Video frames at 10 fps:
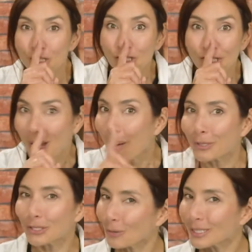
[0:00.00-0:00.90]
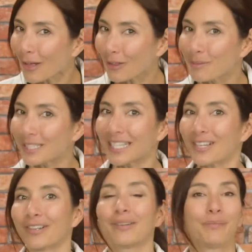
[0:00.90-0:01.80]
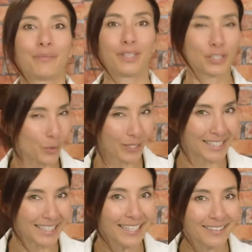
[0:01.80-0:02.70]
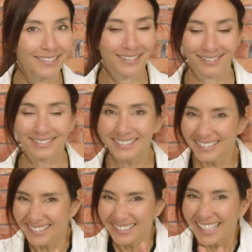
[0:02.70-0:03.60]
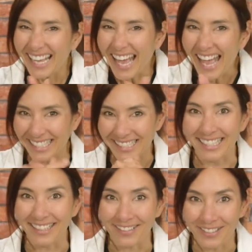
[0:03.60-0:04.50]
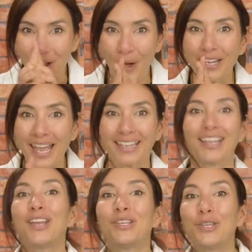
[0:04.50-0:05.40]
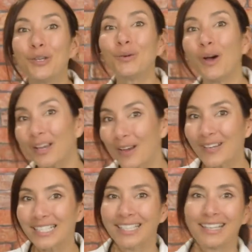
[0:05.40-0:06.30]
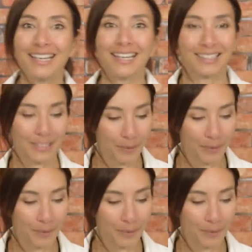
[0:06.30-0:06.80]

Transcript: Shh, but don't tell them the secret. Do you want to see it? Excellent. Okay, you are going to need